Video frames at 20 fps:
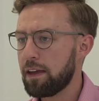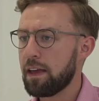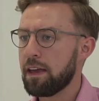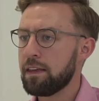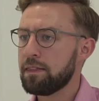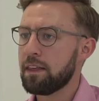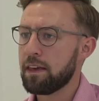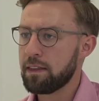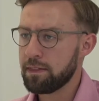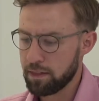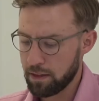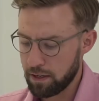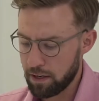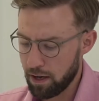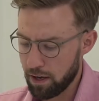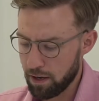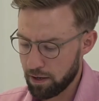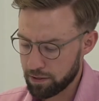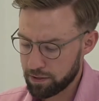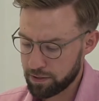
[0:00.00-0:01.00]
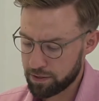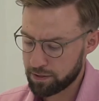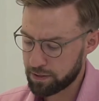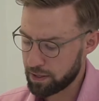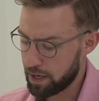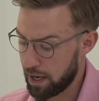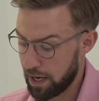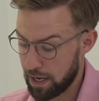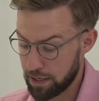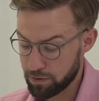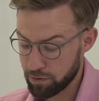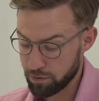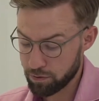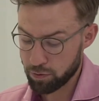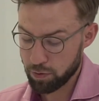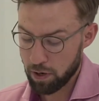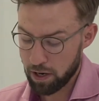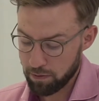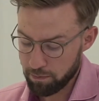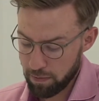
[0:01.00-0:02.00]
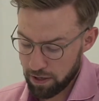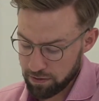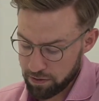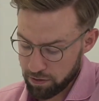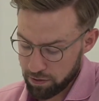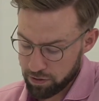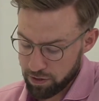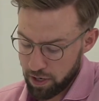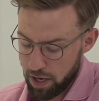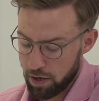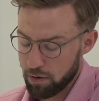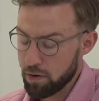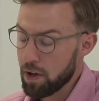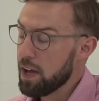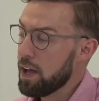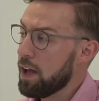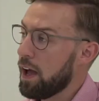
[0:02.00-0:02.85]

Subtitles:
in the last sort of 12 months or so,